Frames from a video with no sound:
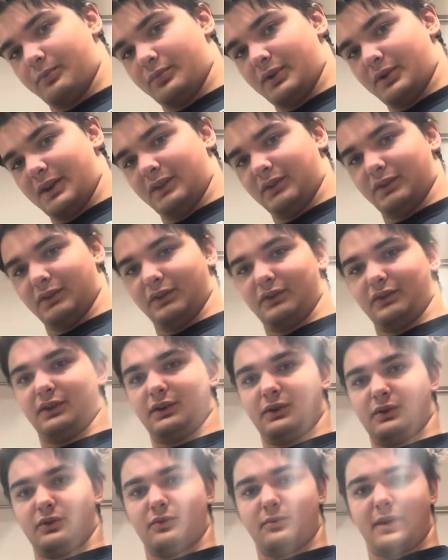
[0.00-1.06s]
prices
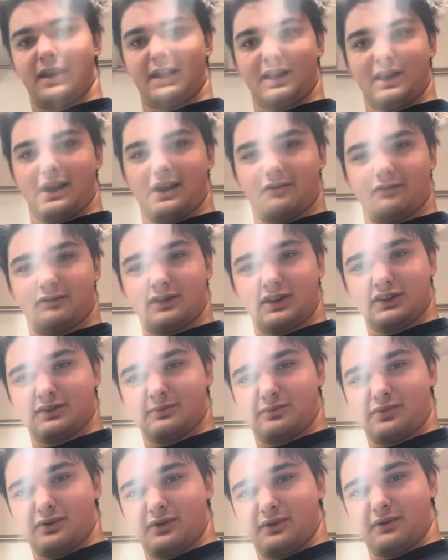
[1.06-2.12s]
to make it kind of
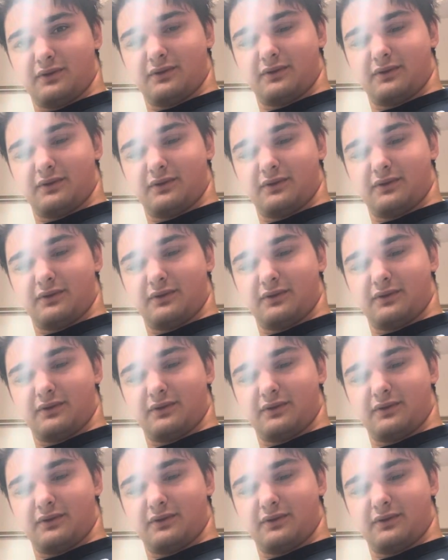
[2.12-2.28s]
inflation-proof,